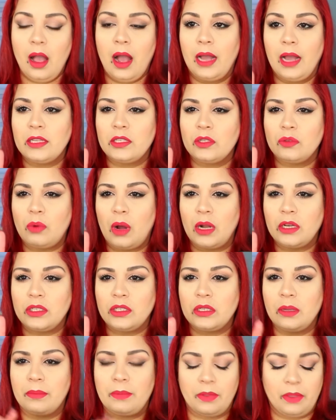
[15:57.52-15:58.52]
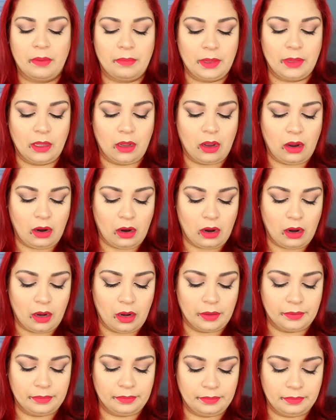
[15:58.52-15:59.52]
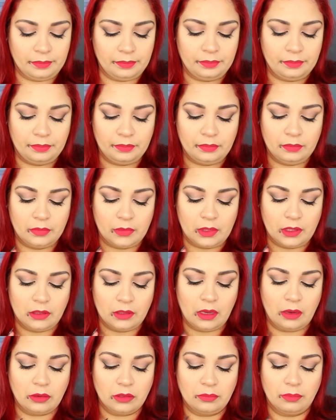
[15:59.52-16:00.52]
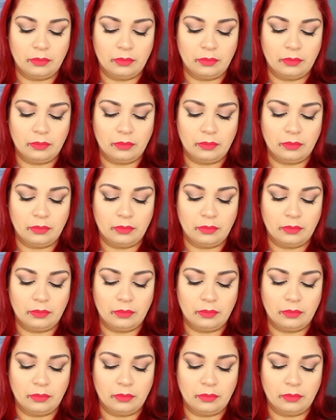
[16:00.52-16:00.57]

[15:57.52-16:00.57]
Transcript: I swatched some of them in the car because I was